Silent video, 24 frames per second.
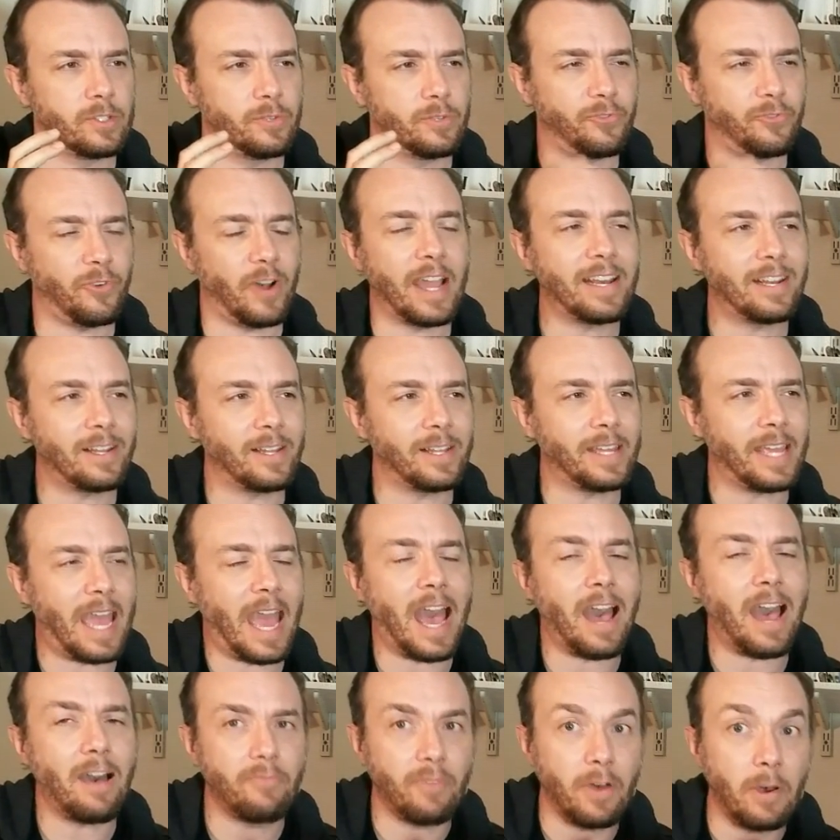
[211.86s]
to finally
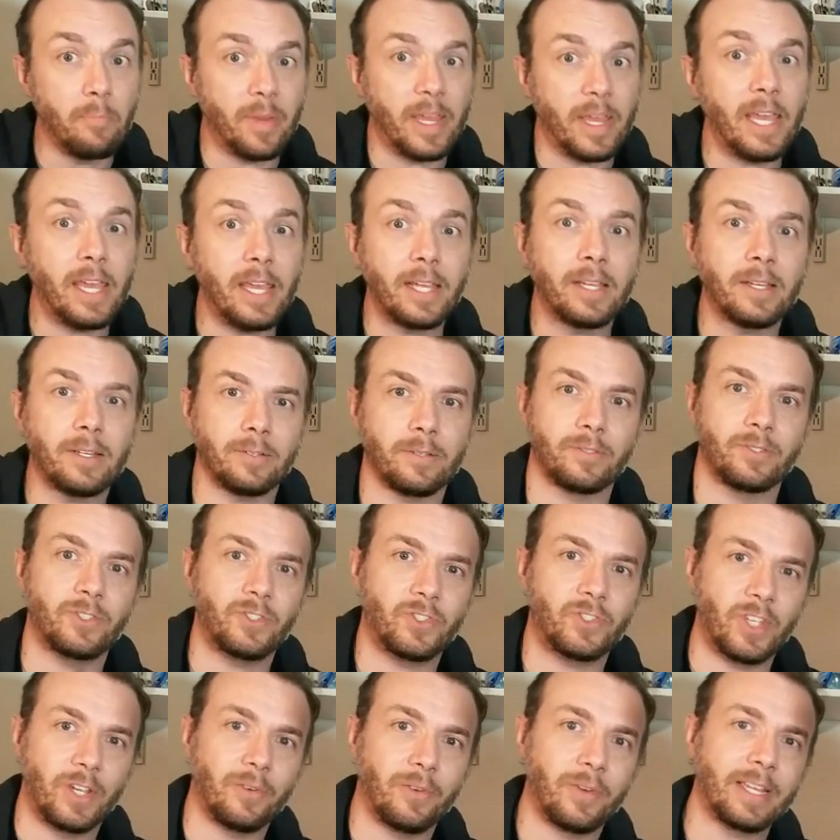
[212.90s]
have a big,
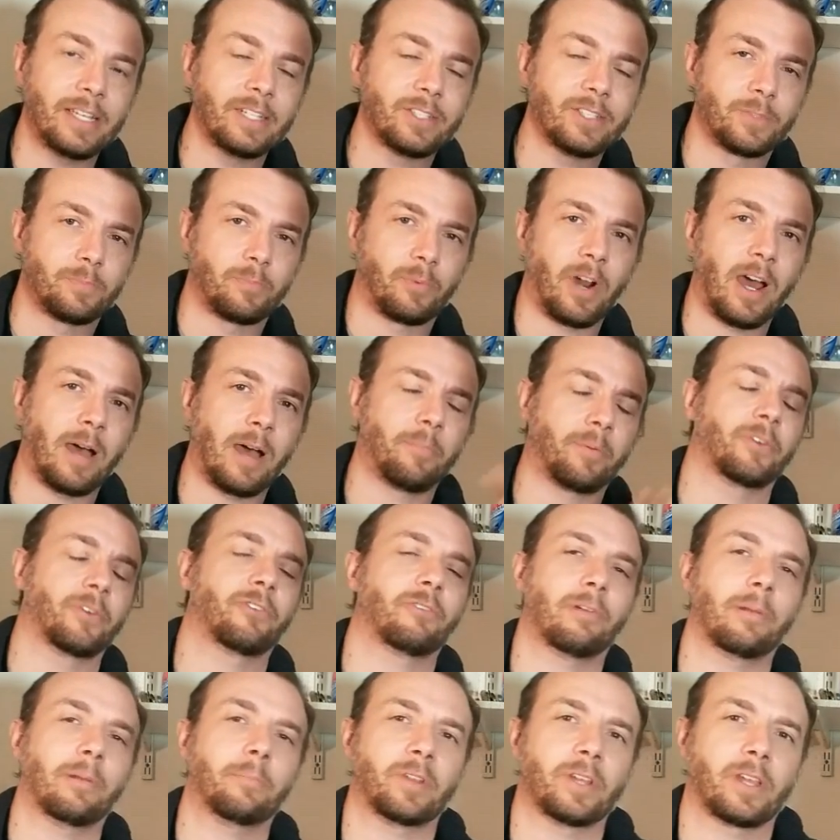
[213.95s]
serious, proper
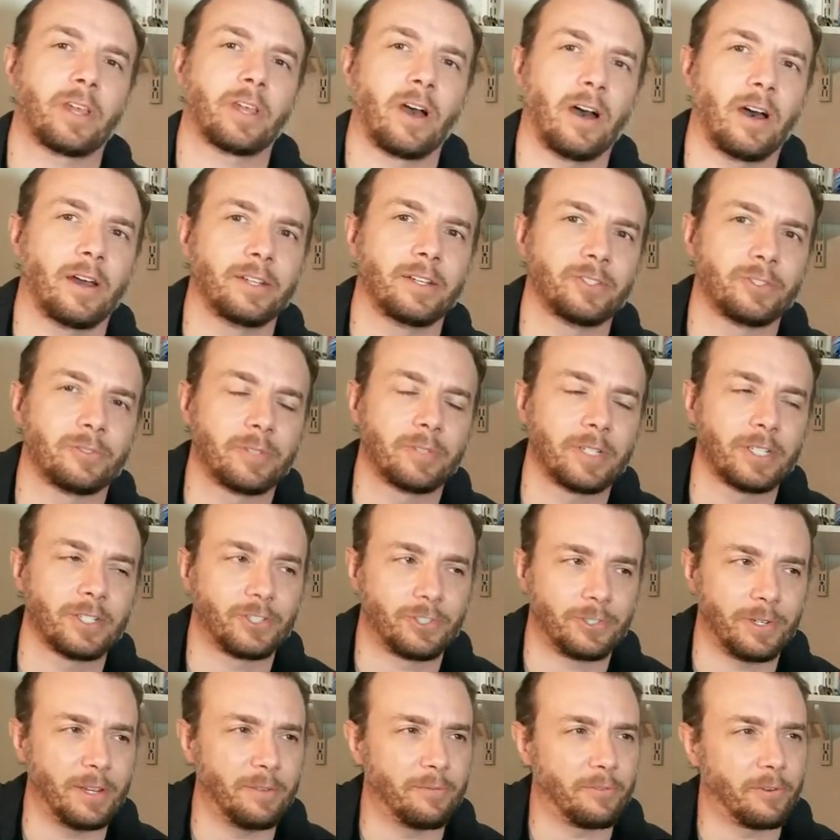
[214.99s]
Trypticon is a real
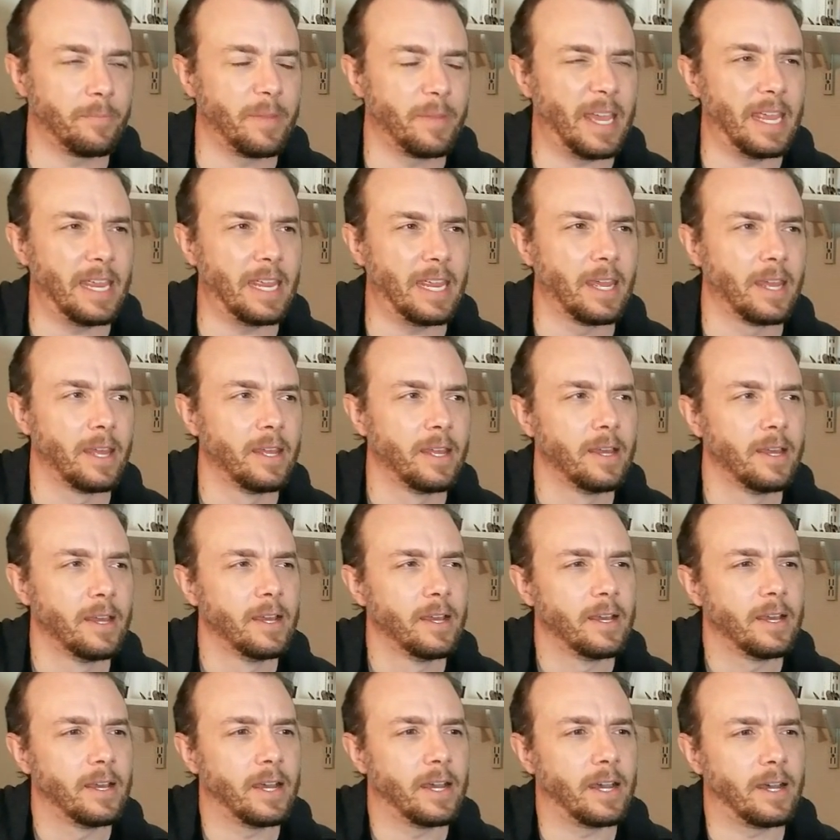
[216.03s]
treat for me.
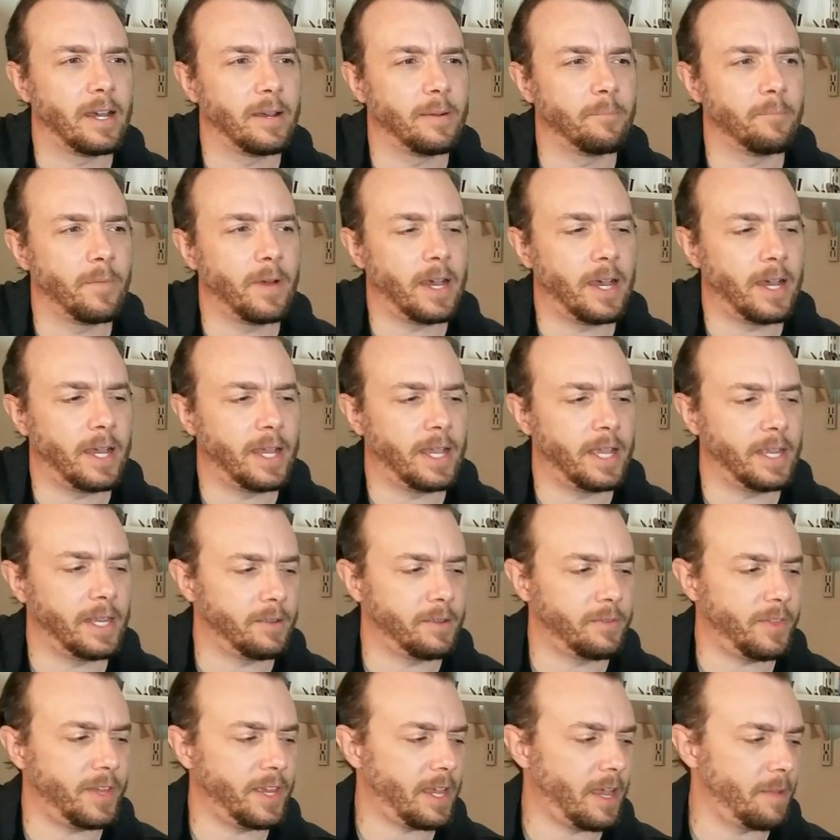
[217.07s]
I
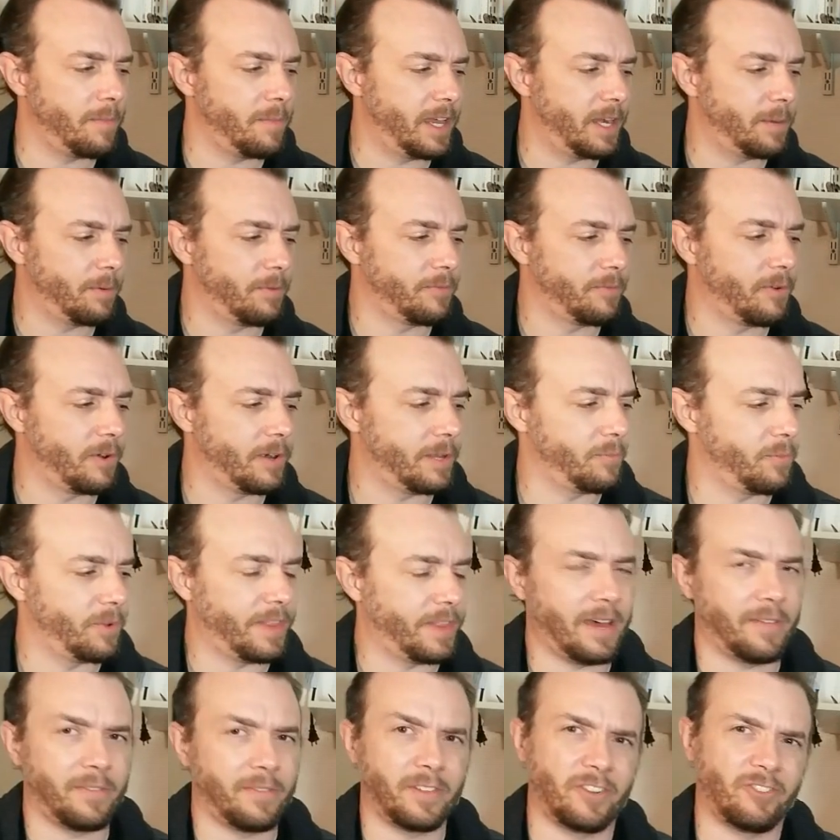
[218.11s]
think I might have preferred him
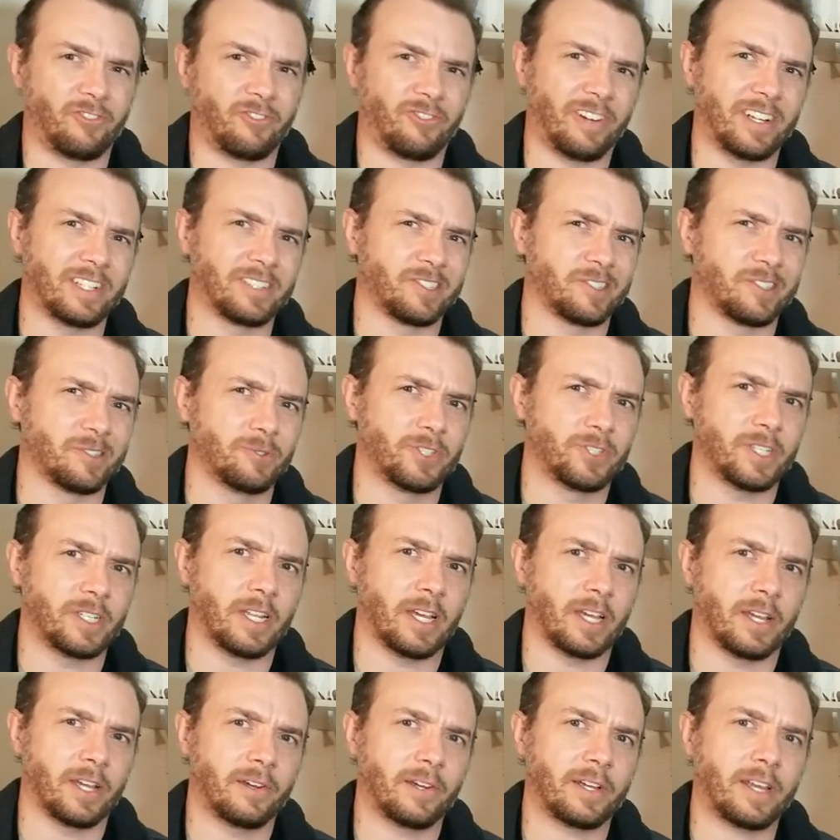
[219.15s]
without the
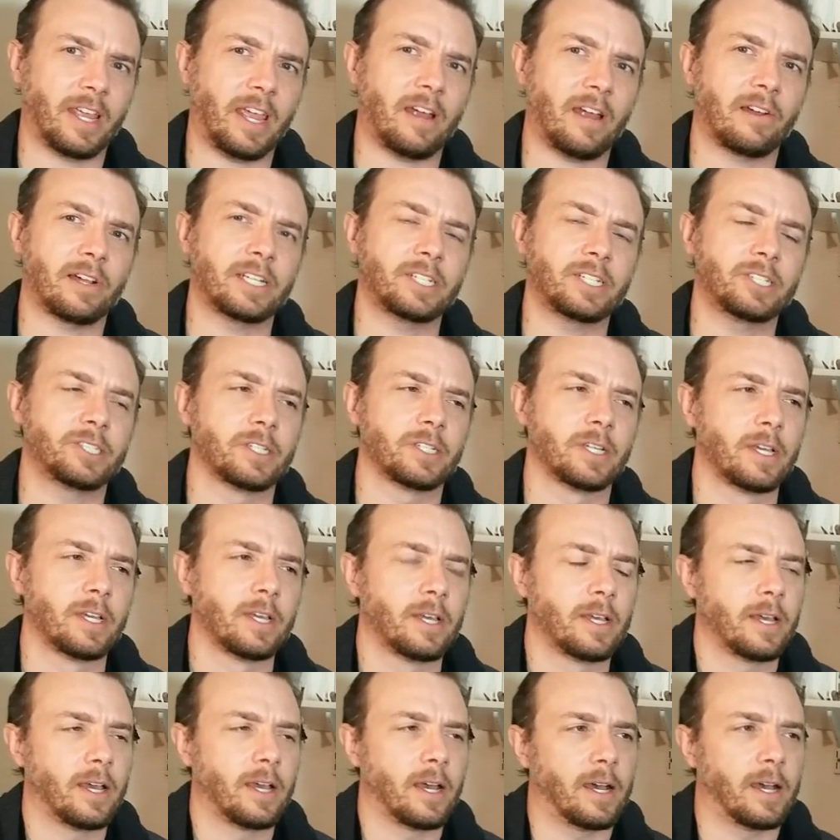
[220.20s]
translucent undercarriage,
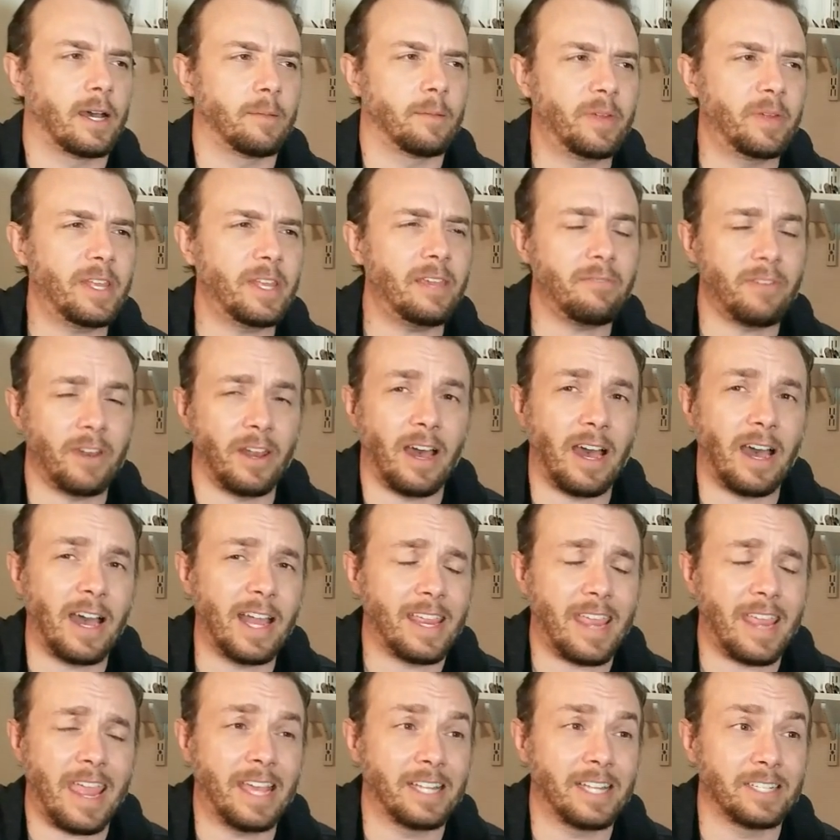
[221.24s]
but even
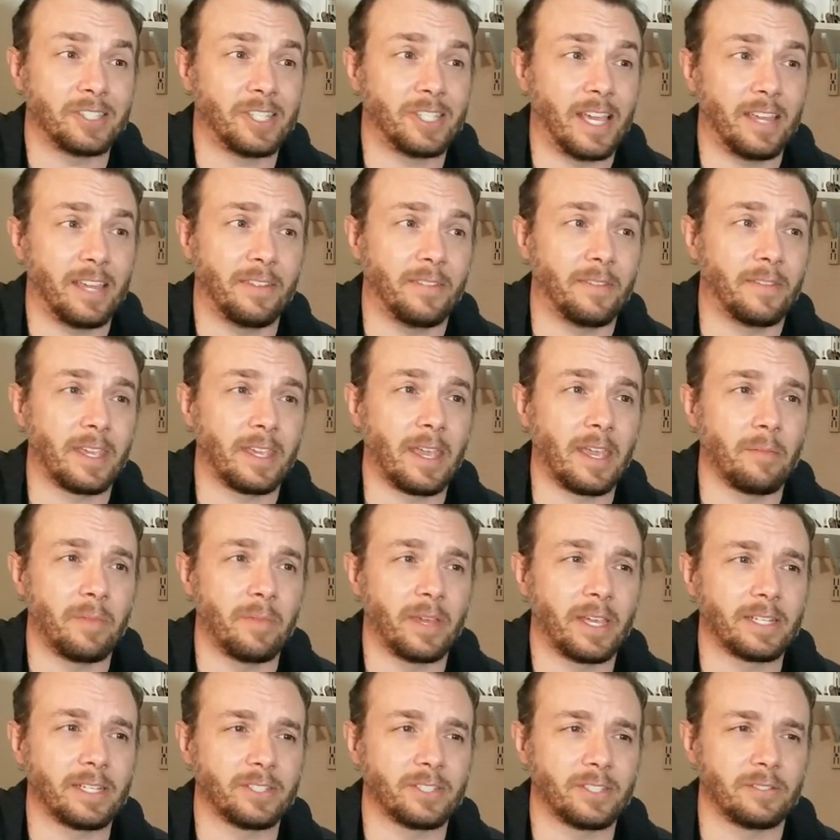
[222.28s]
I can't say that the
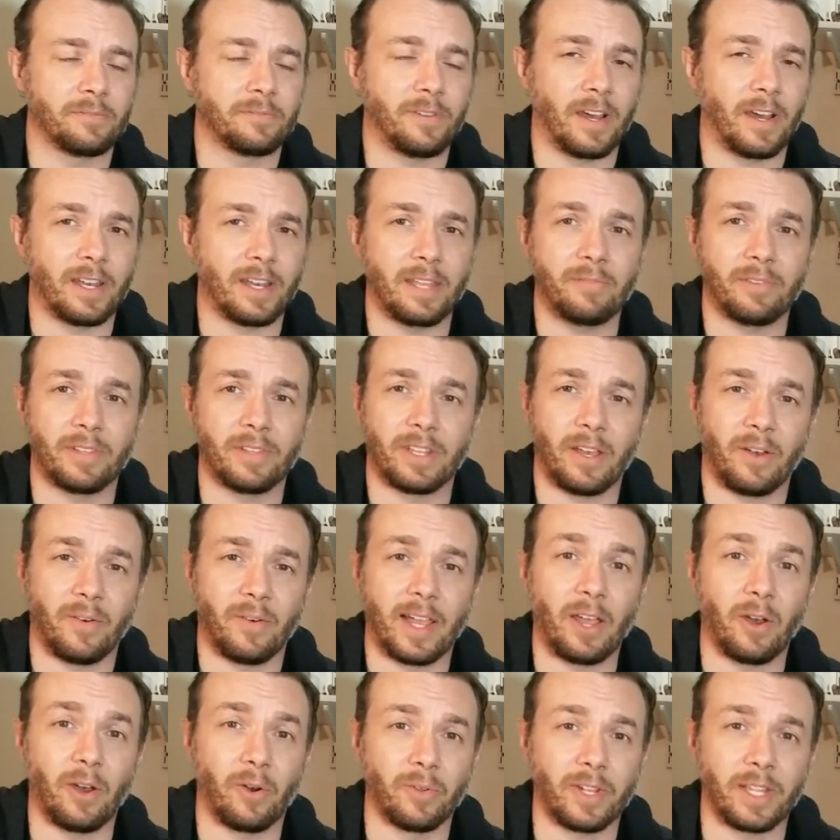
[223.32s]
gimmick isn't fun, even though
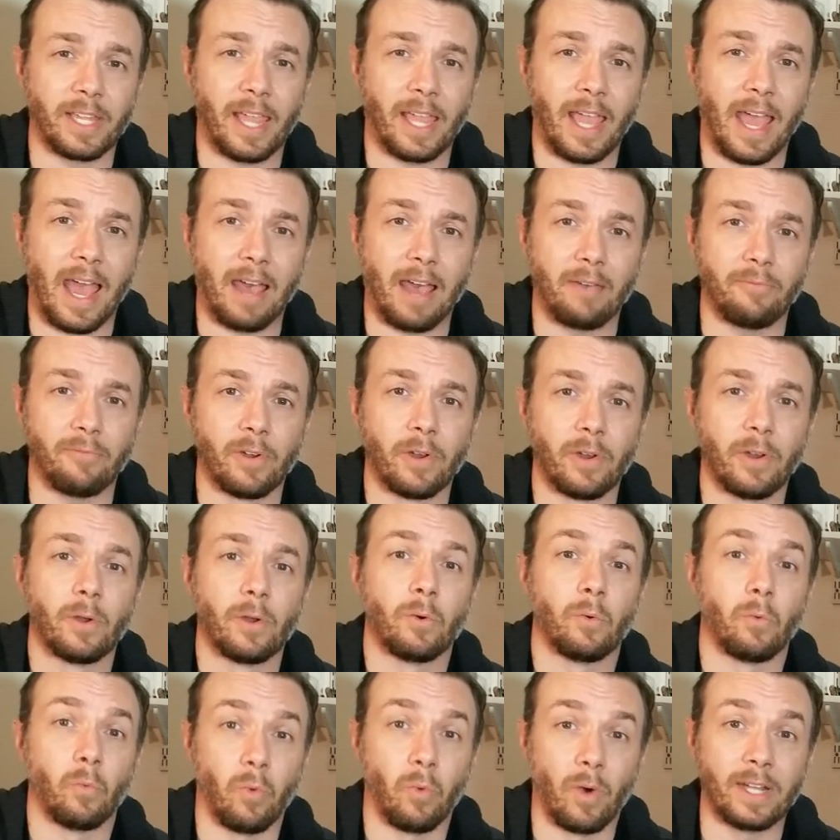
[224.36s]
I only have
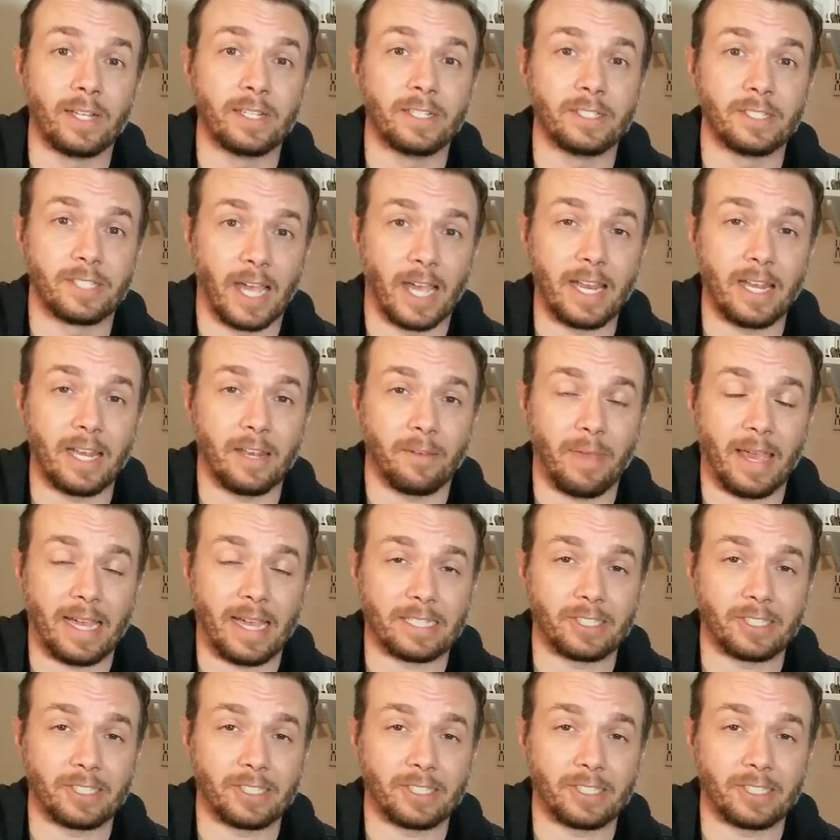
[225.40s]
one Titan